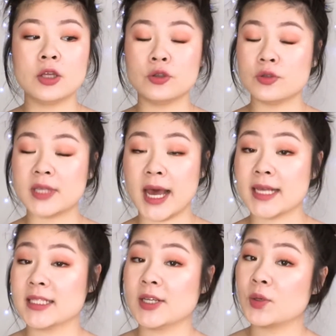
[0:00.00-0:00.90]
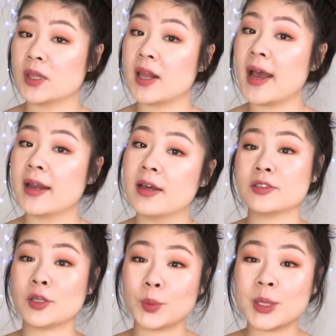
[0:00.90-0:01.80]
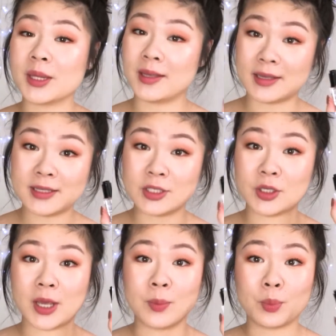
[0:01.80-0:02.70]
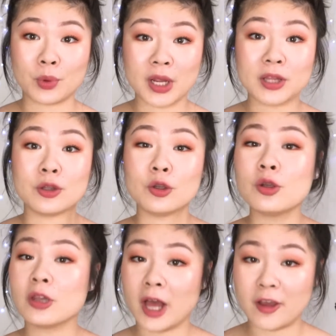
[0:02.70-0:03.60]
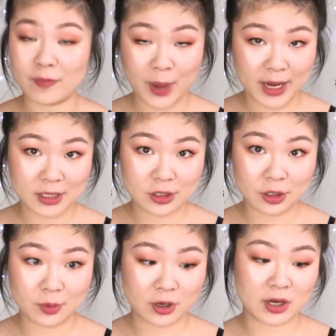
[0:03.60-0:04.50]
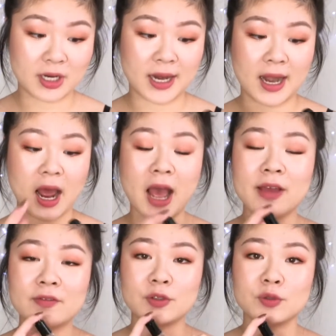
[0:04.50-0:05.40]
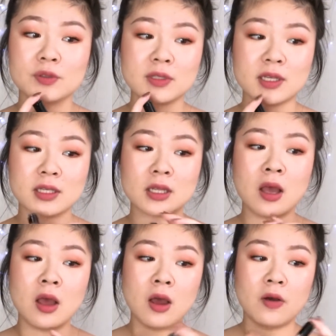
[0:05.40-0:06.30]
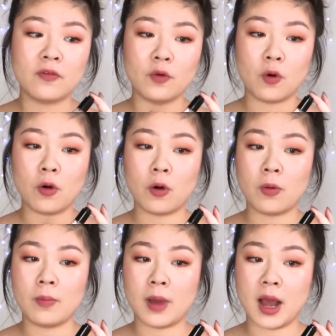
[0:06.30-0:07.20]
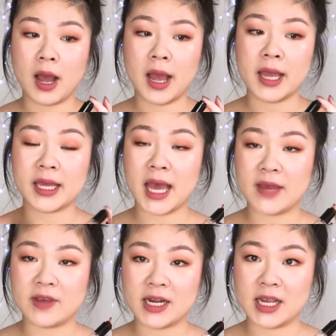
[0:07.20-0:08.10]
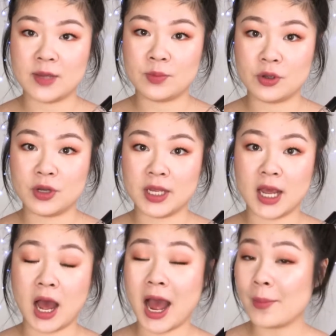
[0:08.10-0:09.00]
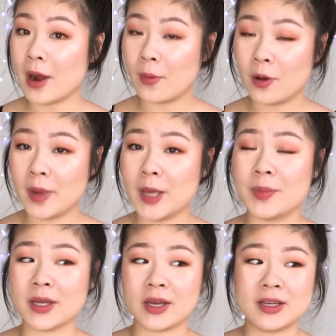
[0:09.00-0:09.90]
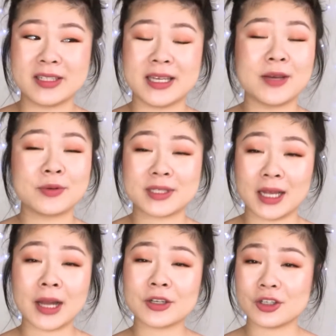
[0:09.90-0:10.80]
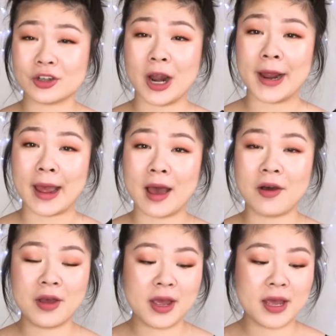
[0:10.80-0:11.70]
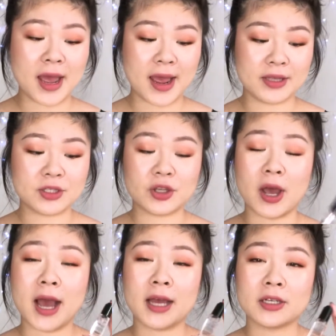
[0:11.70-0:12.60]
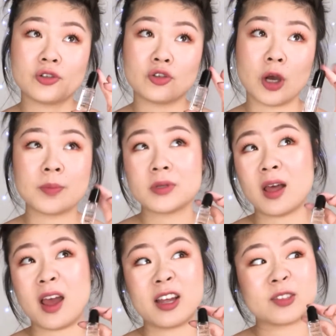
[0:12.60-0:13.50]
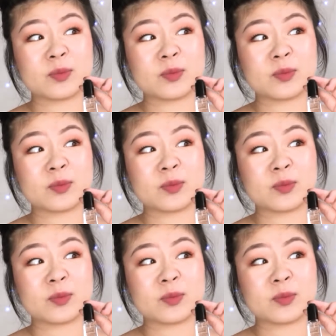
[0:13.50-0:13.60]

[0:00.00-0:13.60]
use that as liquid liner. So with this, you can breathe new life back into your product. And I've used this for my KBD Beauty eyebrow pomade because it was starting to dry out. And so I dropped like